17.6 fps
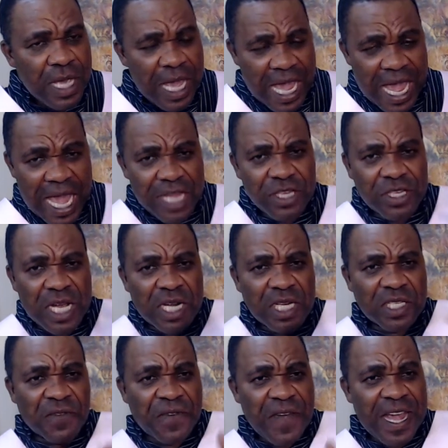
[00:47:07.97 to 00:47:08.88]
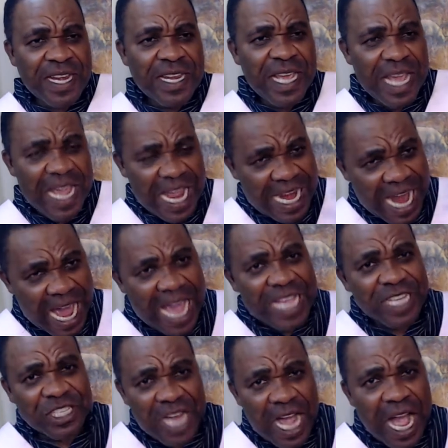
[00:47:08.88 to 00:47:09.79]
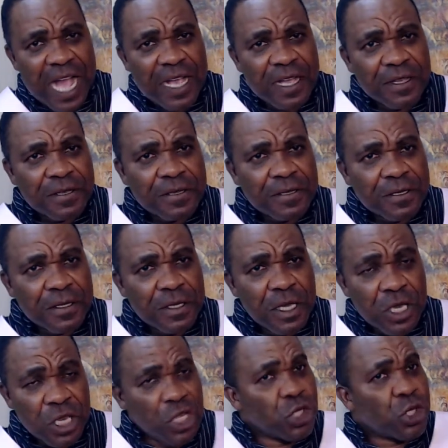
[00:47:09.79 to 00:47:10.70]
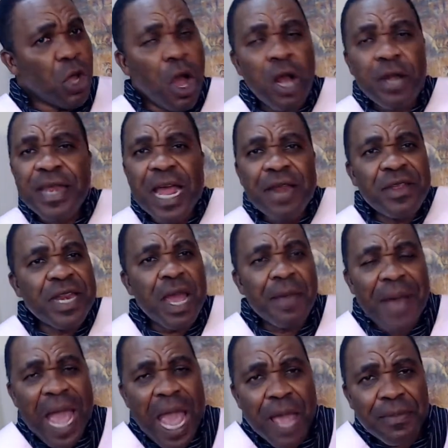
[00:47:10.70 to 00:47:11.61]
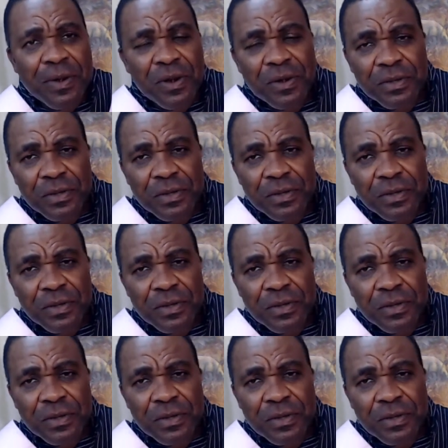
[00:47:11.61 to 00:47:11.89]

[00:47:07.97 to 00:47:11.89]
Angels fed Elijah. It's all there in the Bible.